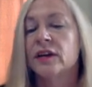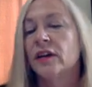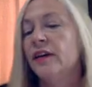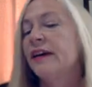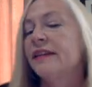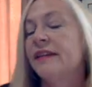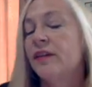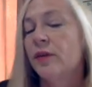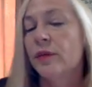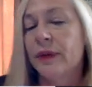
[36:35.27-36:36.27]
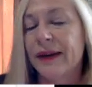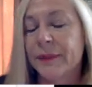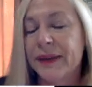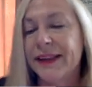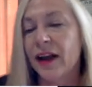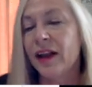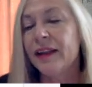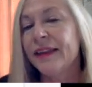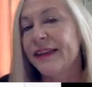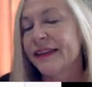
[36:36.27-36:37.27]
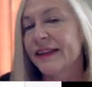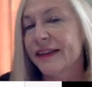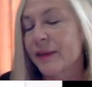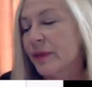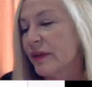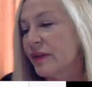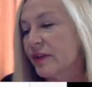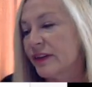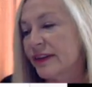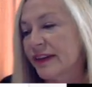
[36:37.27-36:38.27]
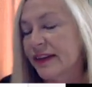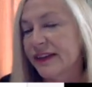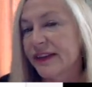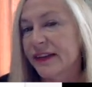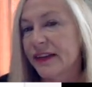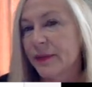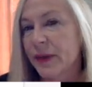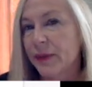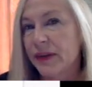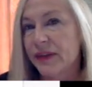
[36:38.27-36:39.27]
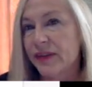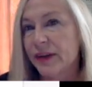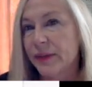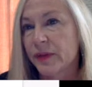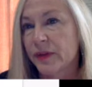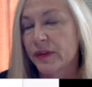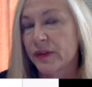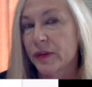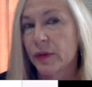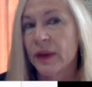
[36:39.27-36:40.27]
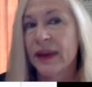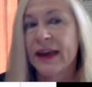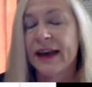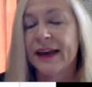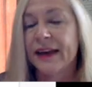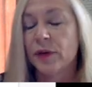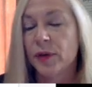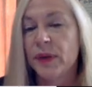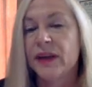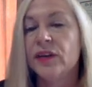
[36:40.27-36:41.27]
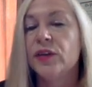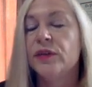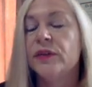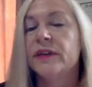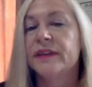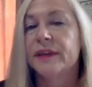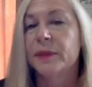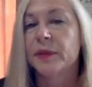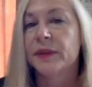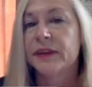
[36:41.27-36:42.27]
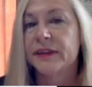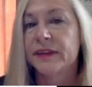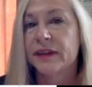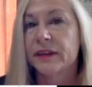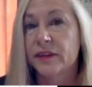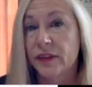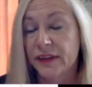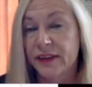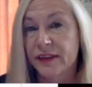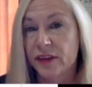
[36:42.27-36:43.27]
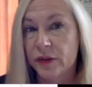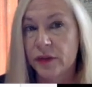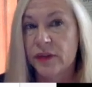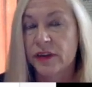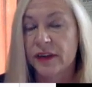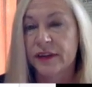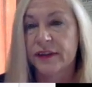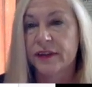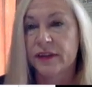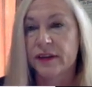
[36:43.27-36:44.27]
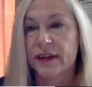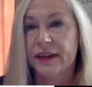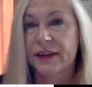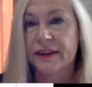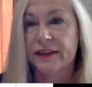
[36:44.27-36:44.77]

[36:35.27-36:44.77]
Okay, so I mean, all of these examples are discussed in Amemiya's chapter, so it would be a useful supplement to these notes to also look at his